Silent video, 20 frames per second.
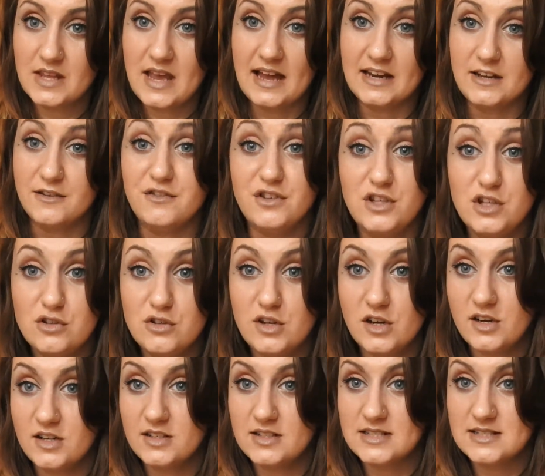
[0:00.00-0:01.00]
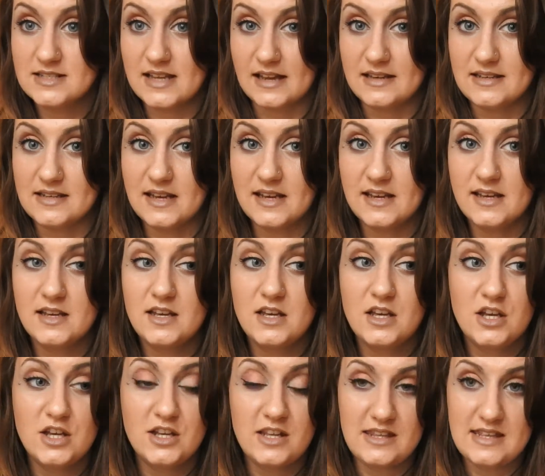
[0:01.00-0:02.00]
And if you don't understand it,
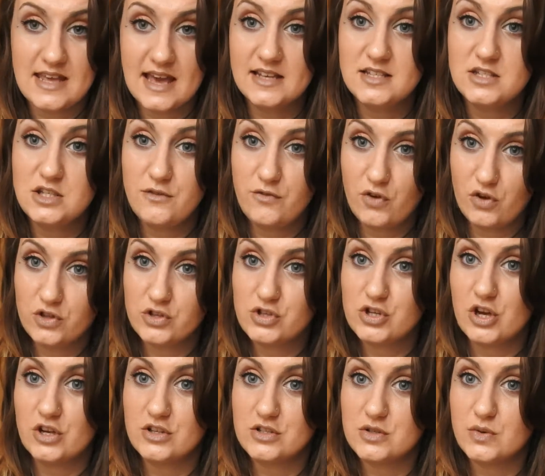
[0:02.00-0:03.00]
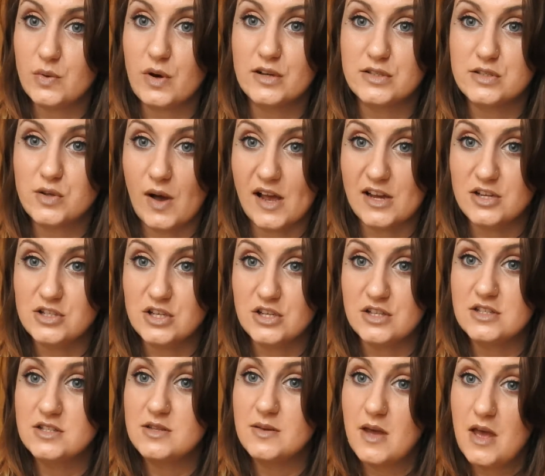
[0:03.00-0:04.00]
yes, you've got the chance to ask
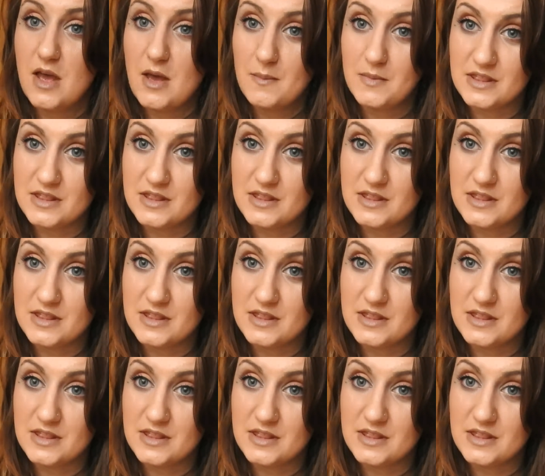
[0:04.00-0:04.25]
questions,